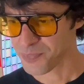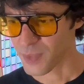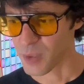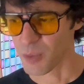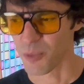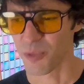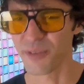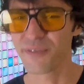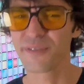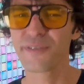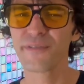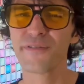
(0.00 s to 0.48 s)

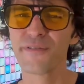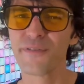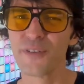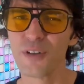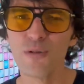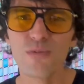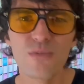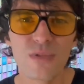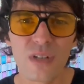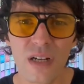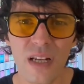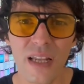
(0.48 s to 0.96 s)
what if the
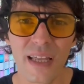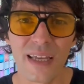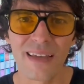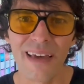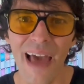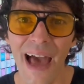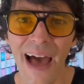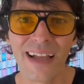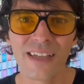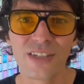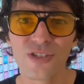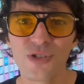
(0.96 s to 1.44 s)
fumes are like
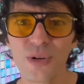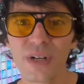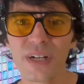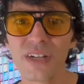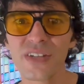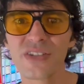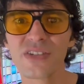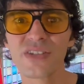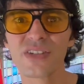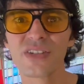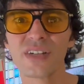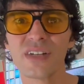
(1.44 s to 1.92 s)

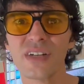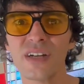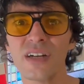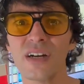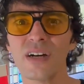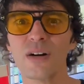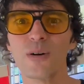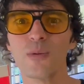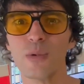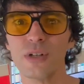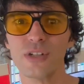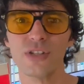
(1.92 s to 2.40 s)
cancerous,
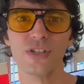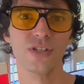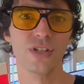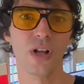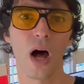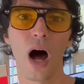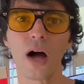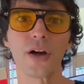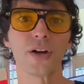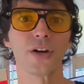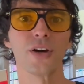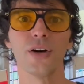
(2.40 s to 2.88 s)
which is
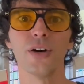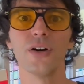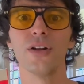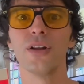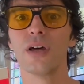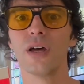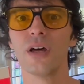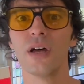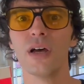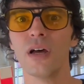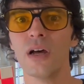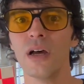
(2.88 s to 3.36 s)
not good?